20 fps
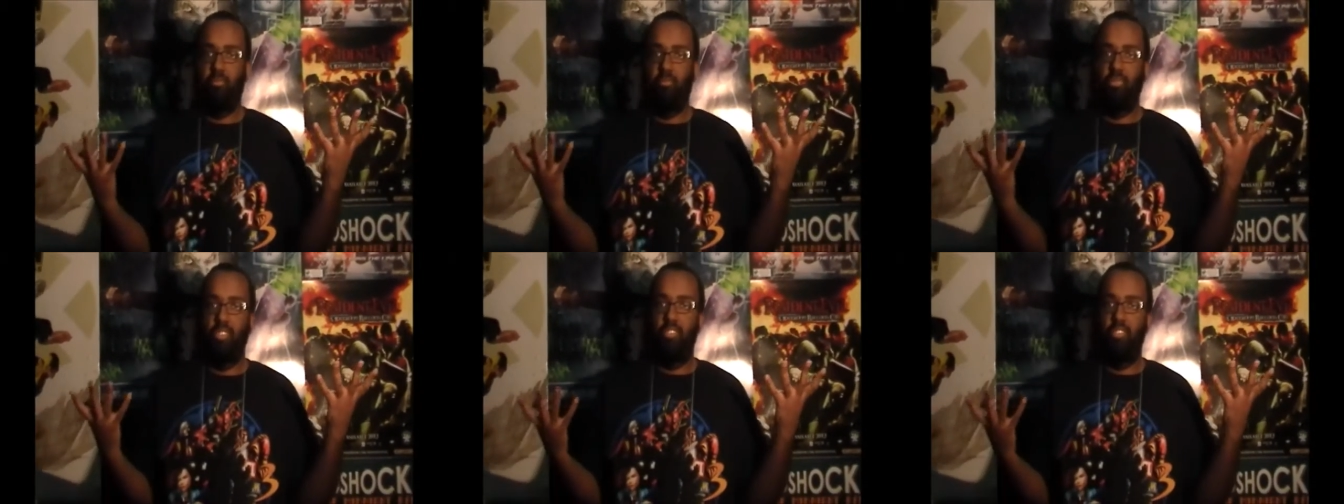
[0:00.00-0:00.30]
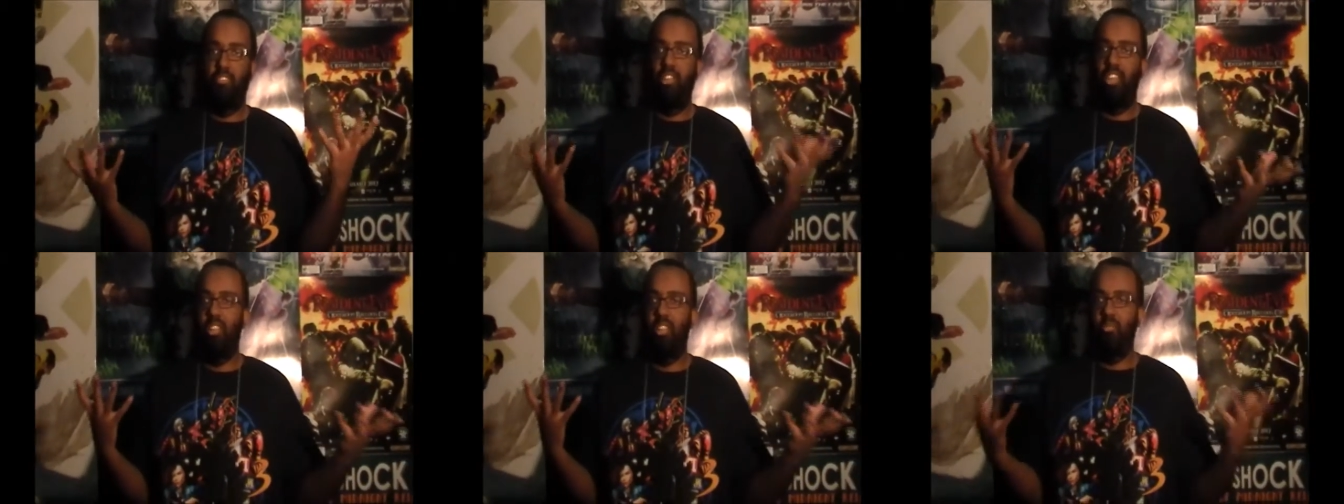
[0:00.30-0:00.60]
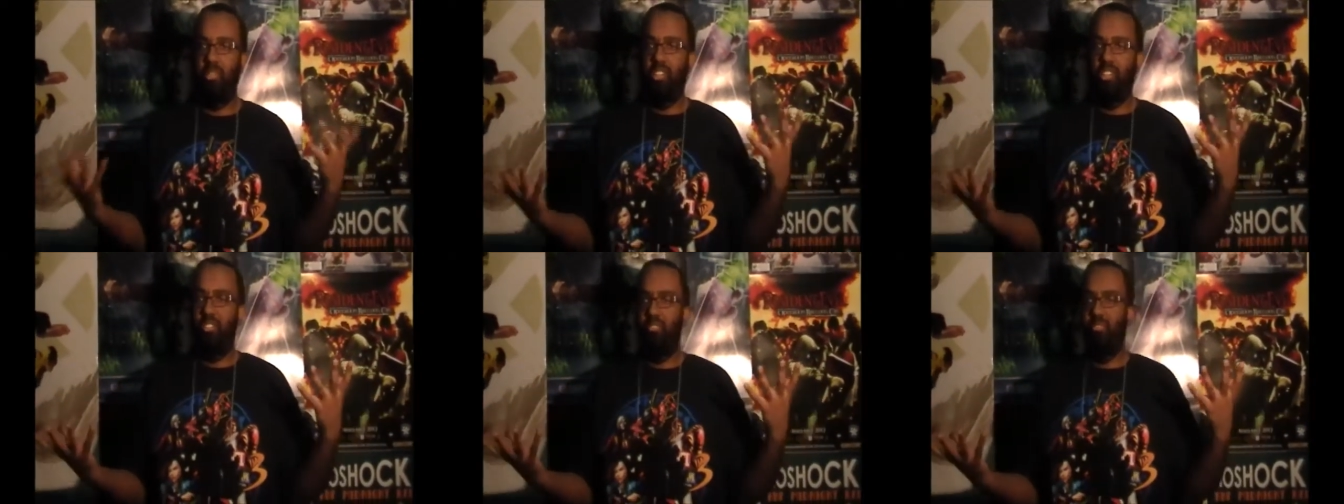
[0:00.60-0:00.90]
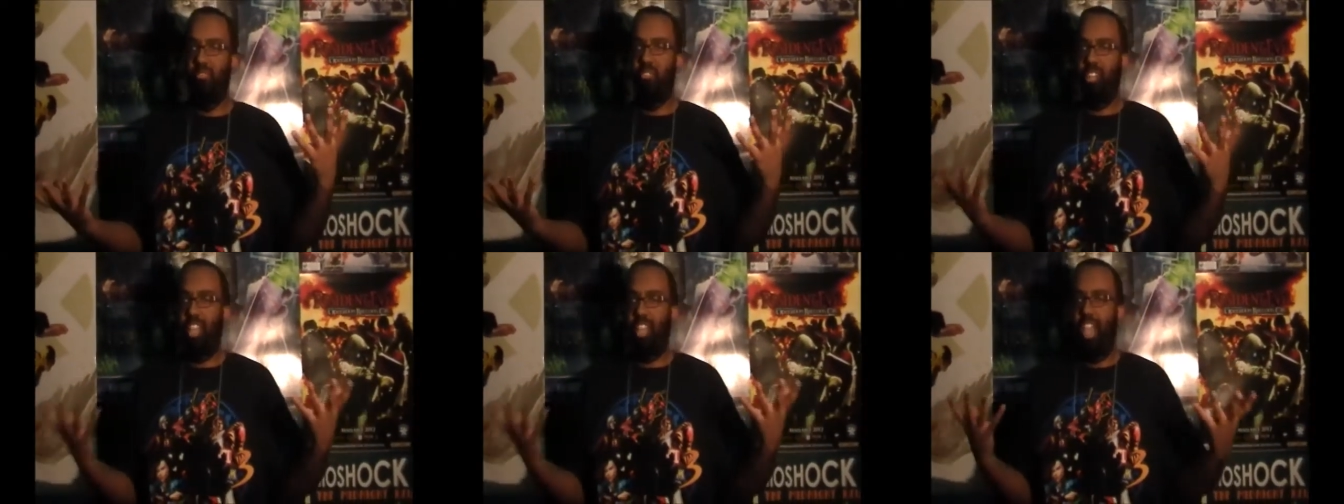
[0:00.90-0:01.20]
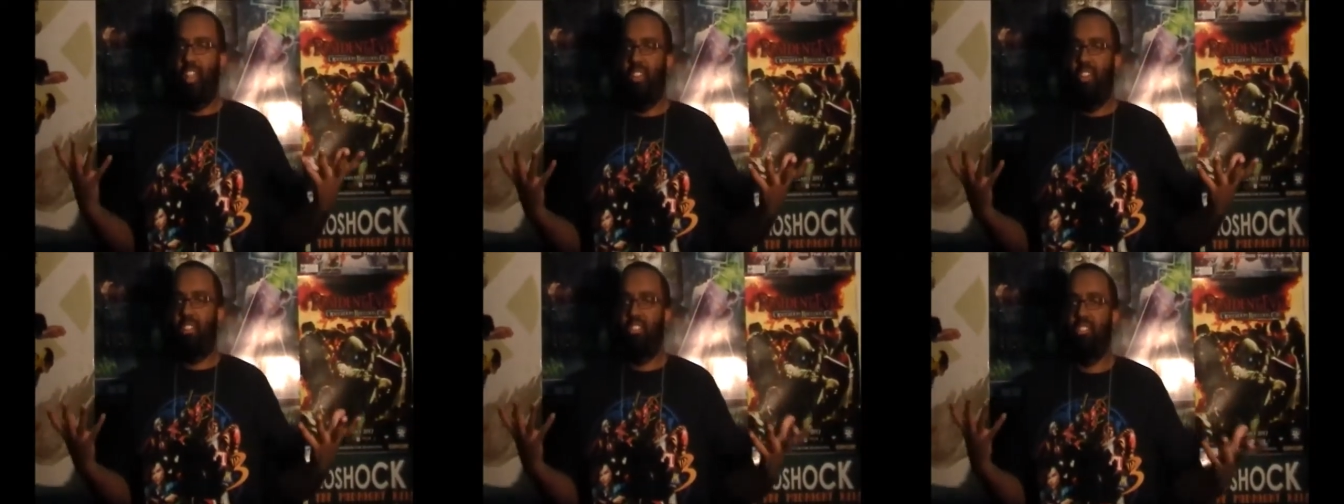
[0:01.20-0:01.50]
development for
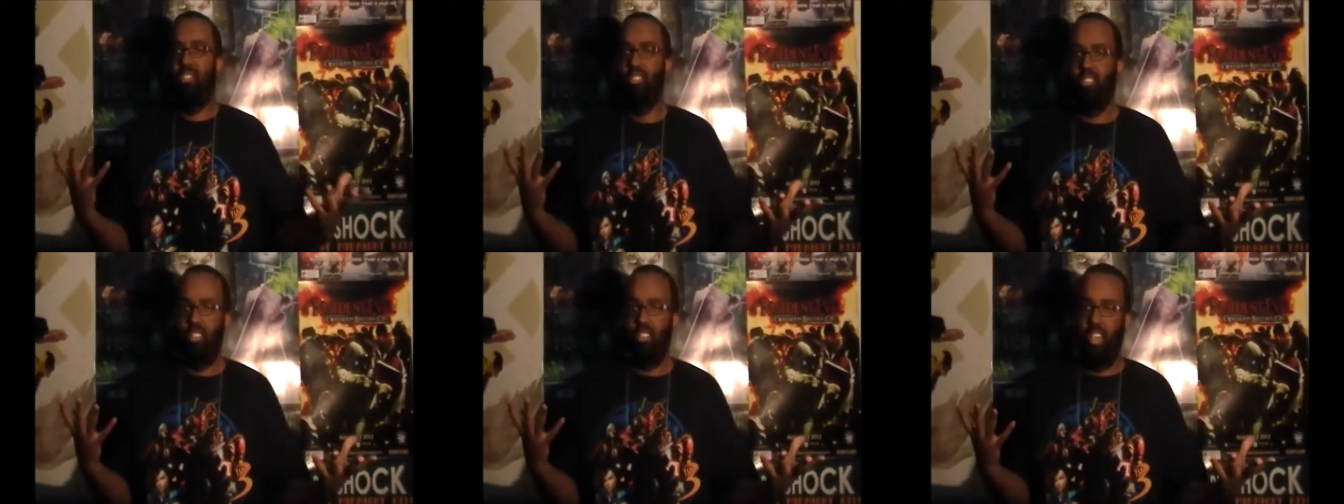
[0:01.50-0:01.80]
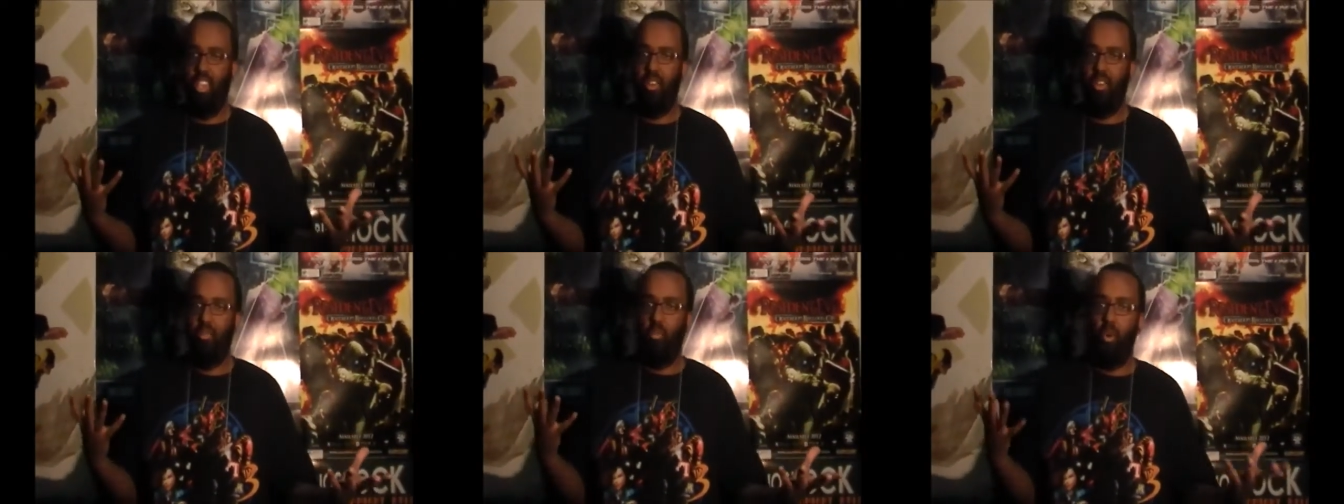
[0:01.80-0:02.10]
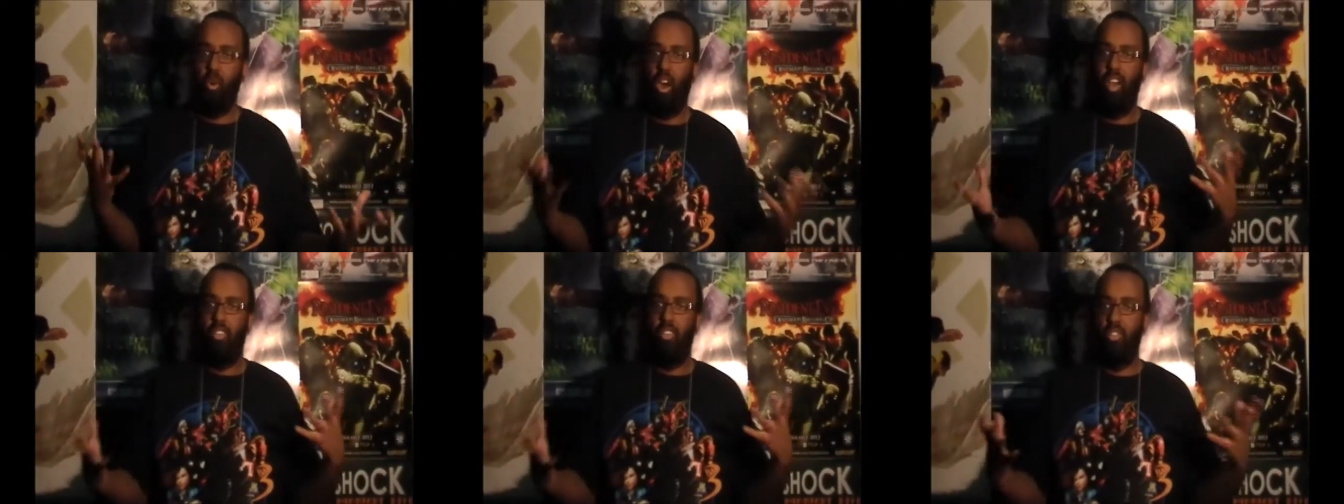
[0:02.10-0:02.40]
characters and why